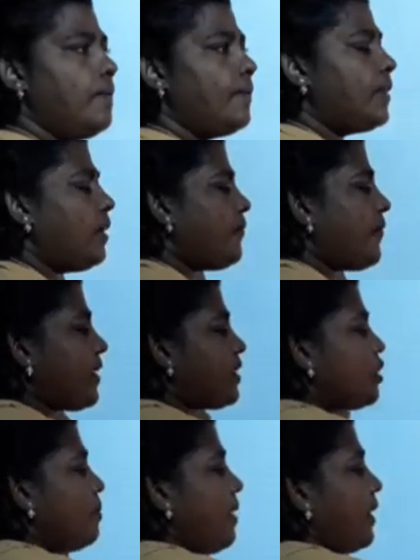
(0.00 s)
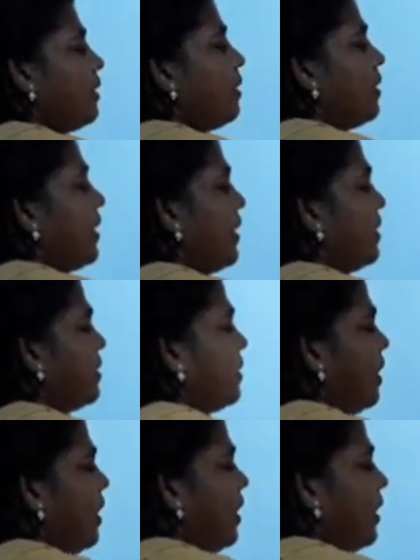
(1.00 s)
The first method is
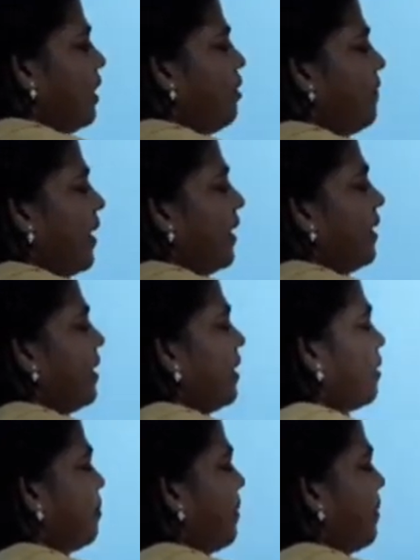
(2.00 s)
divider